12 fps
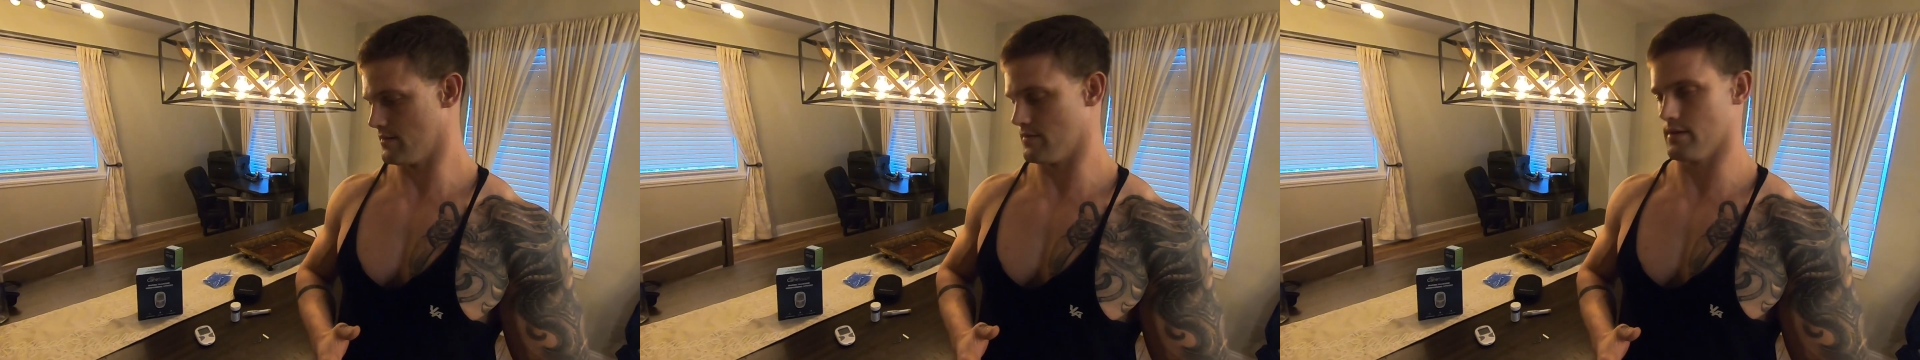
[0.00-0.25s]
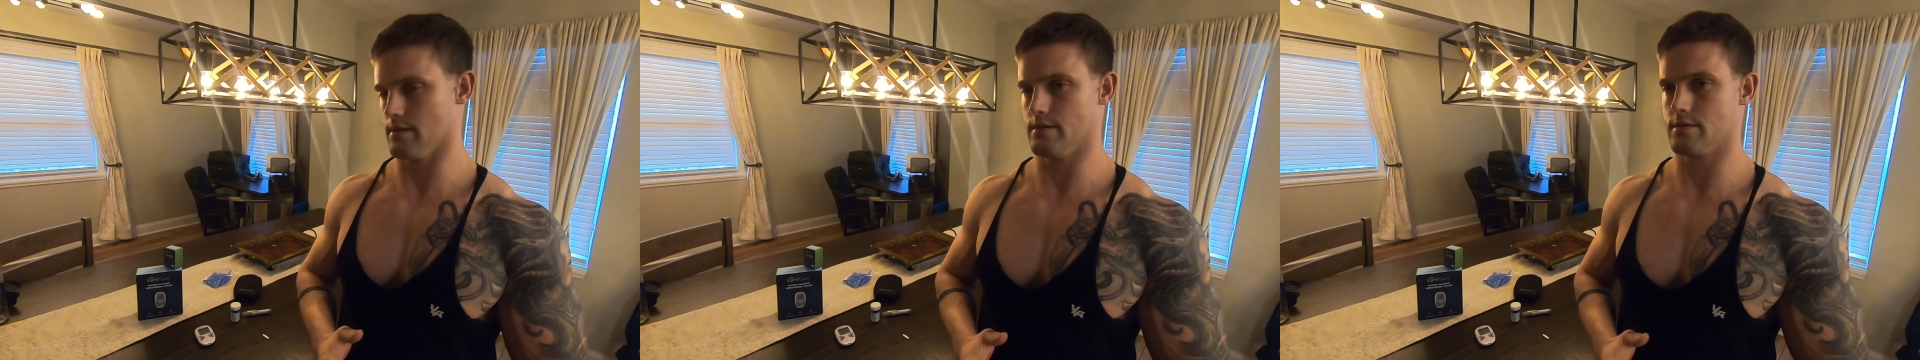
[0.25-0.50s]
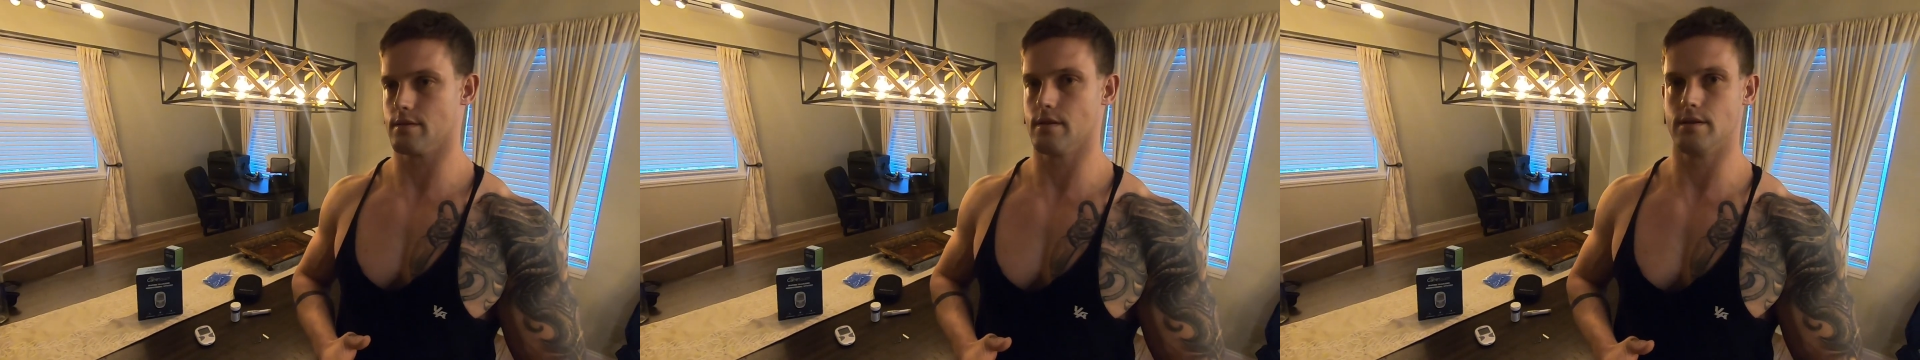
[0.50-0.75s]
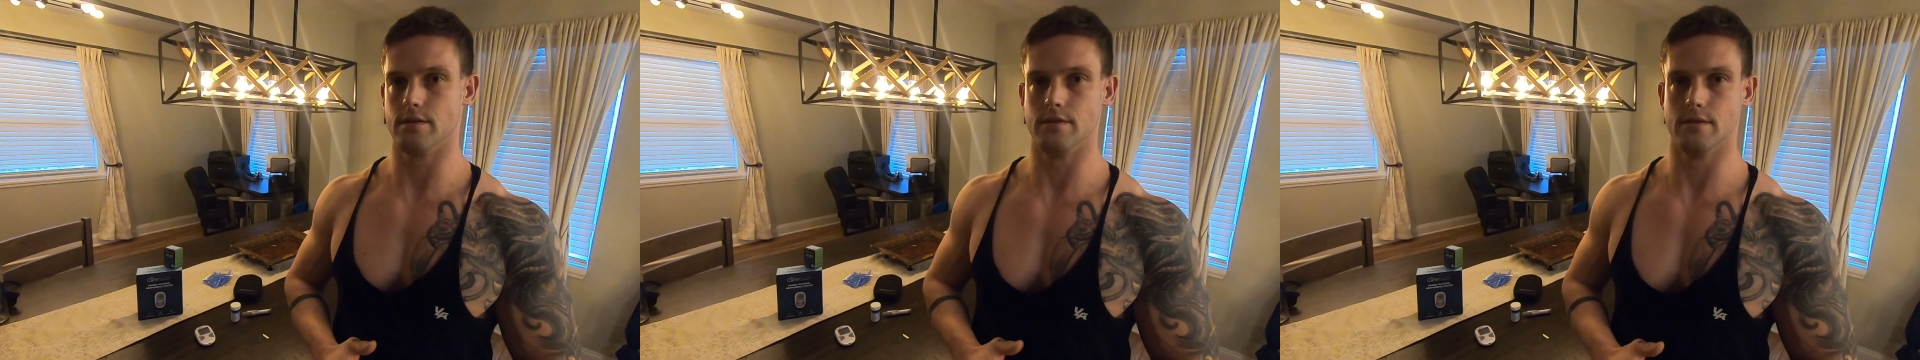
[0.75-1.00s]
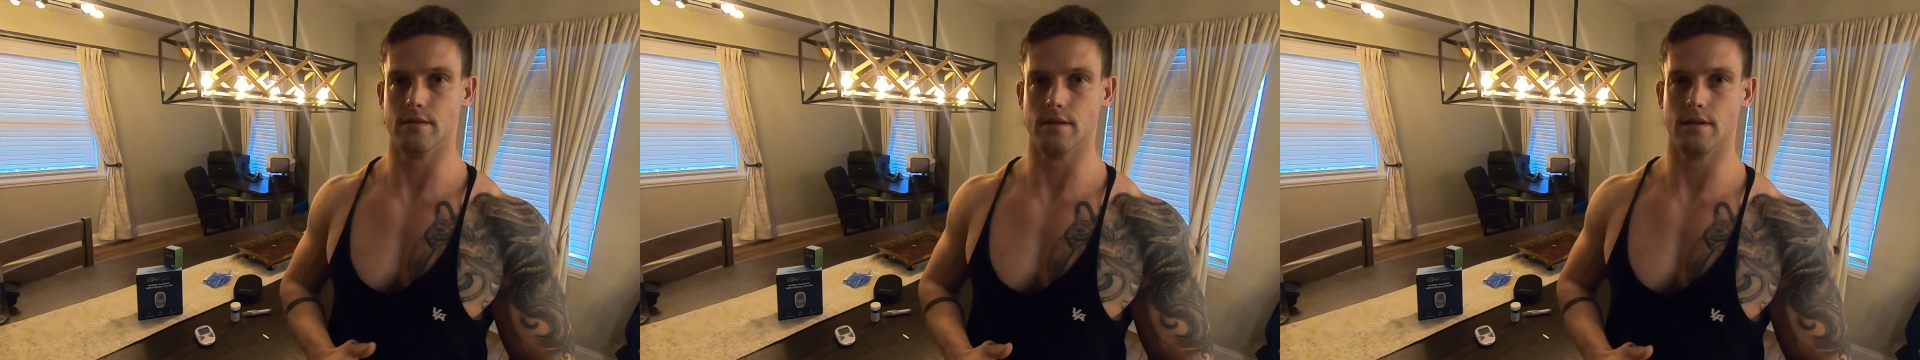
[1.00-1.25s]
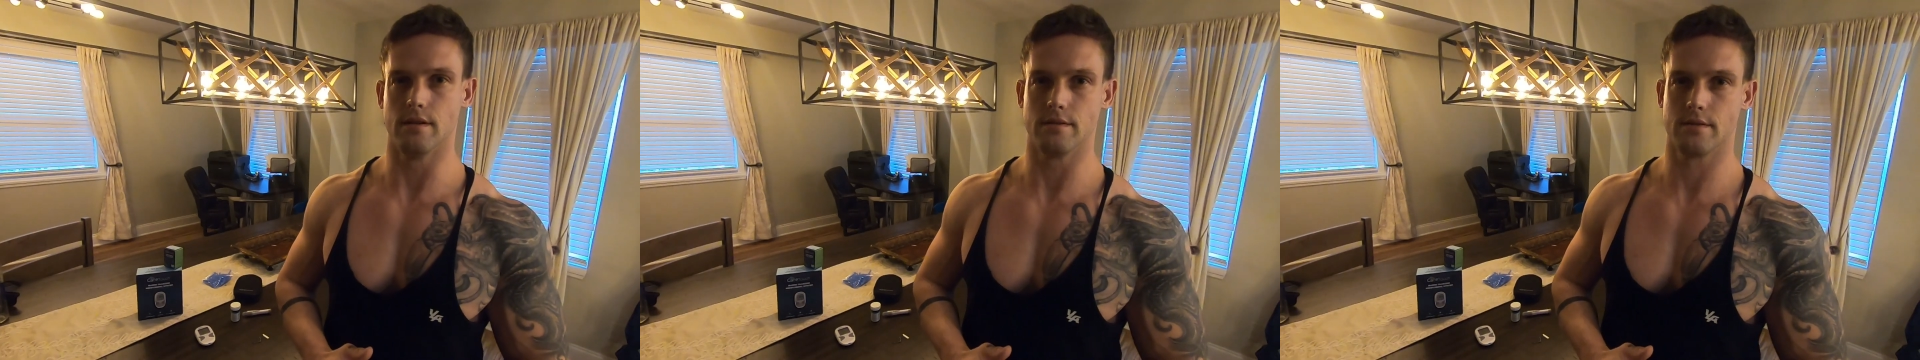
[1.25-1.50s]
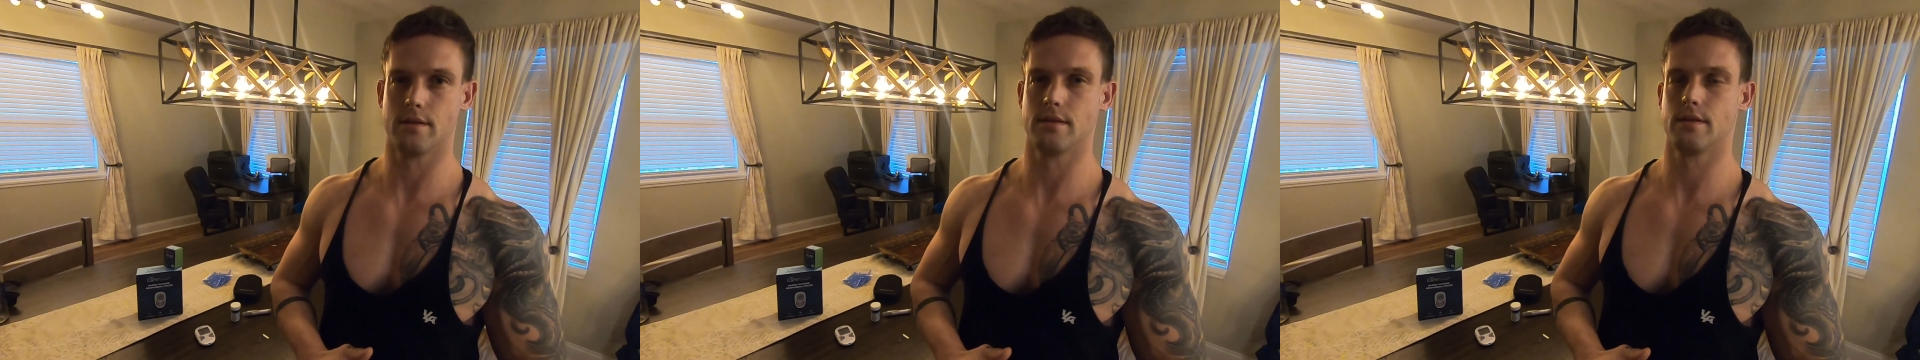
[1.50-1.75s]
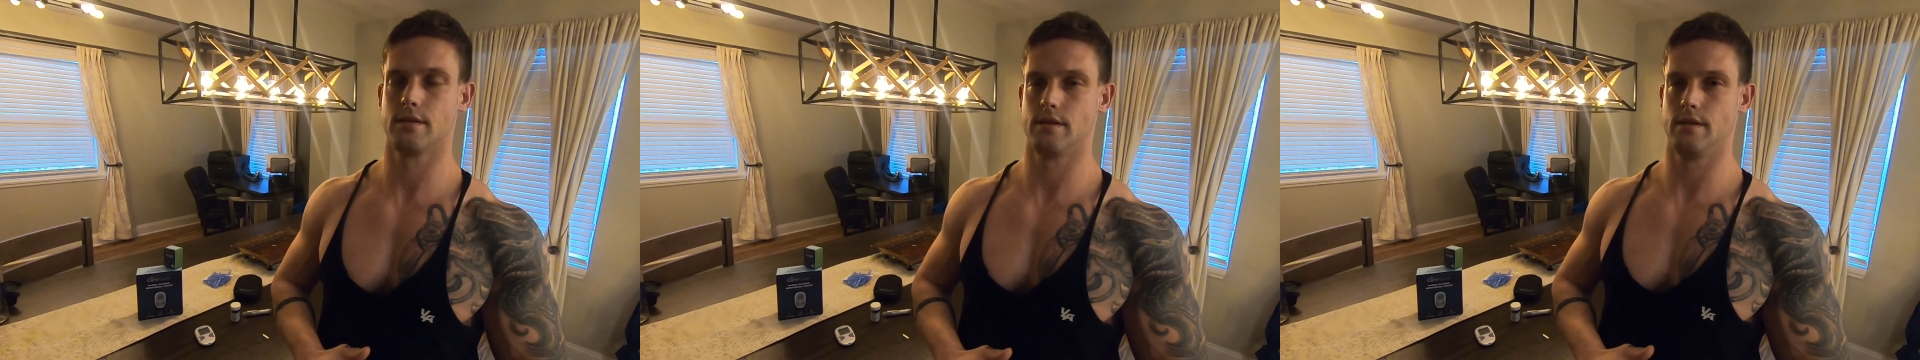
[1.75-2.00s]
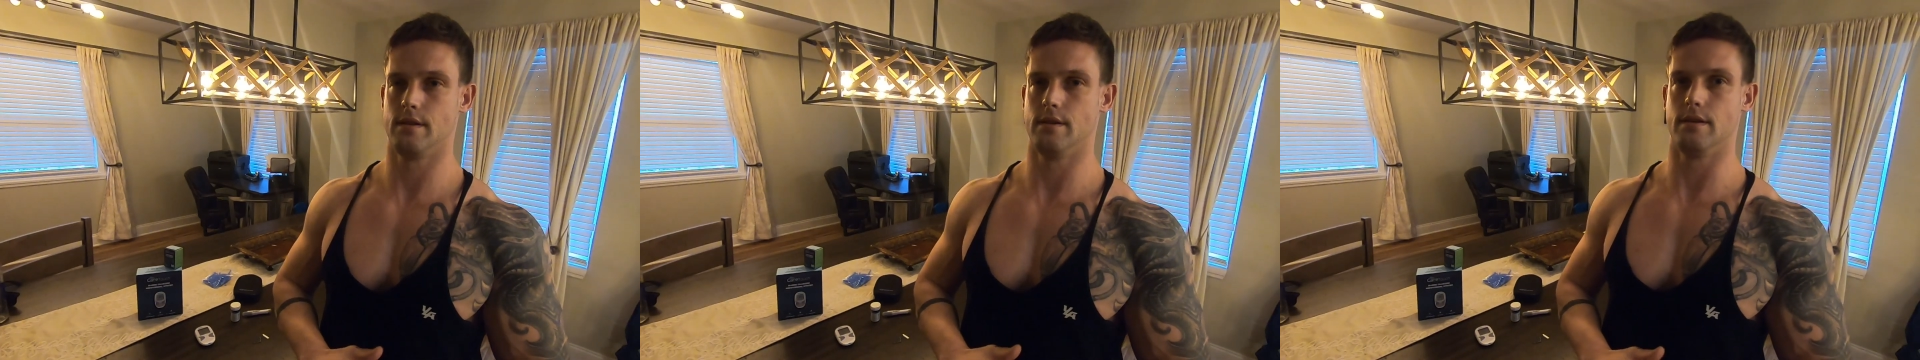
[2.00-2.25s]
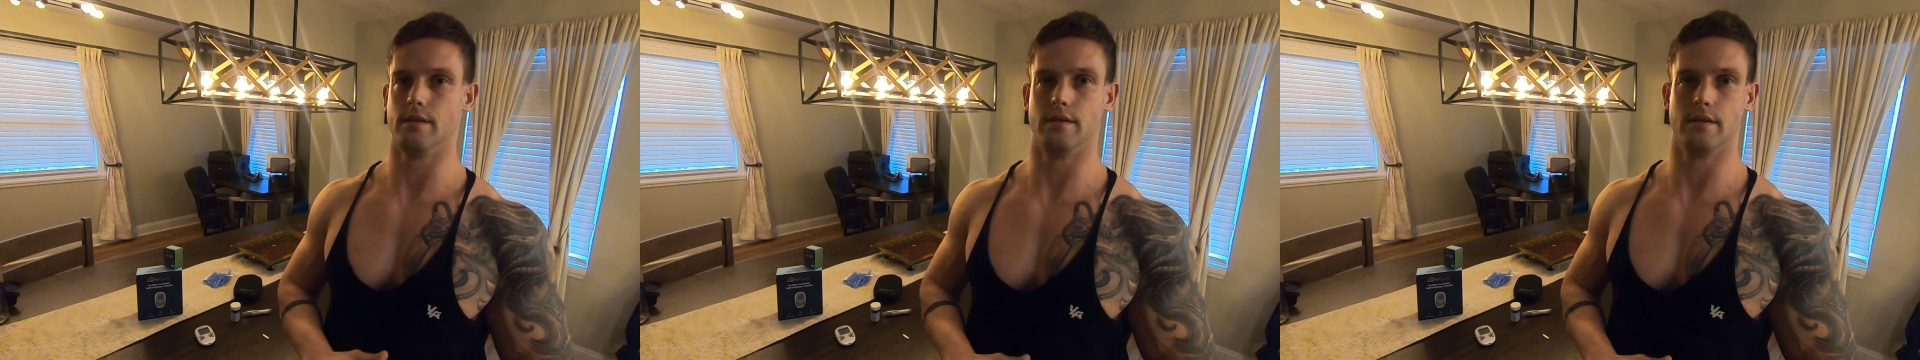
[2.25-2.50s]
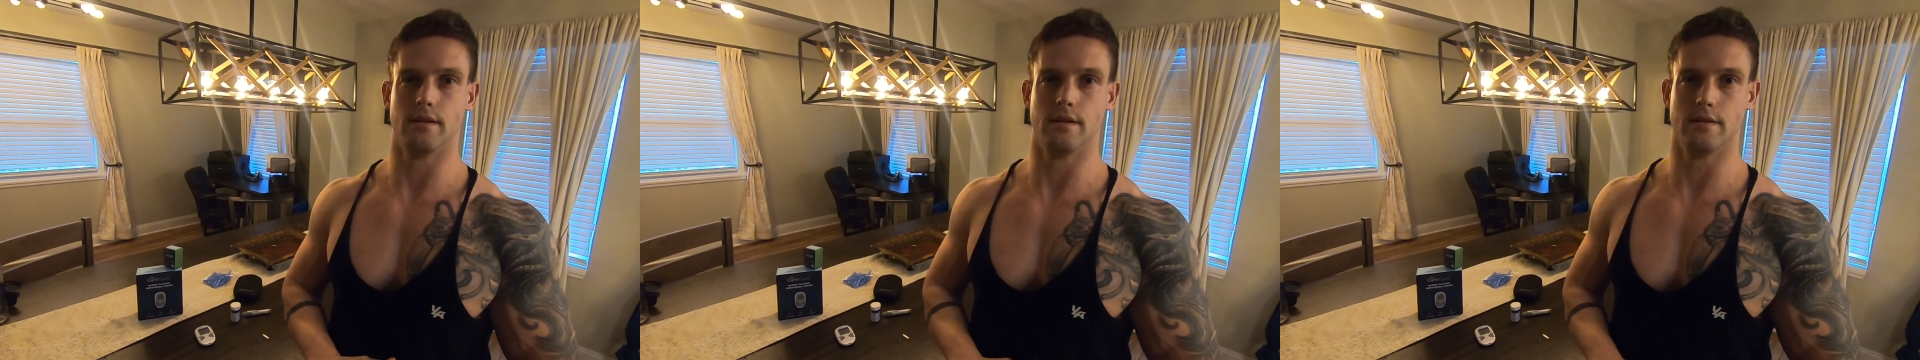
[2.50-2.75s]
if it is unutilized in